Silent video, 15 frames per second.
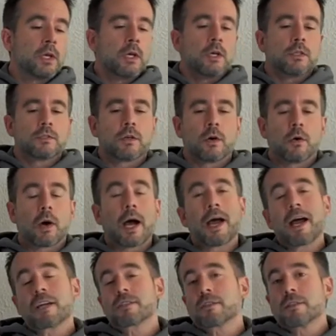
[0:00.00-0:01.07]
So I
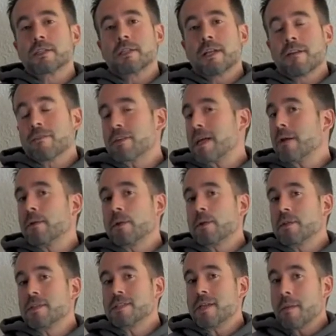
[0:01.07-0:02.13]
actually never downloaded
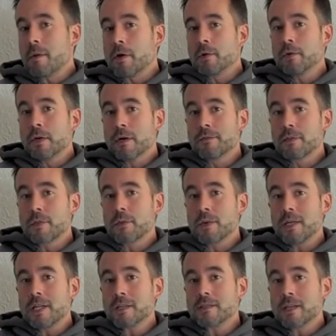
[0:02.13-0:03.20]
the demo of the three
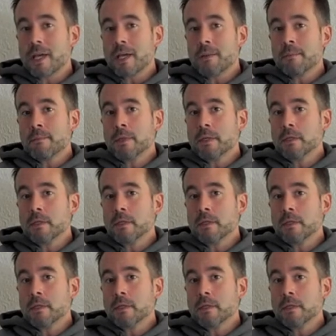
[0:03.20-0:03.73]
D S game.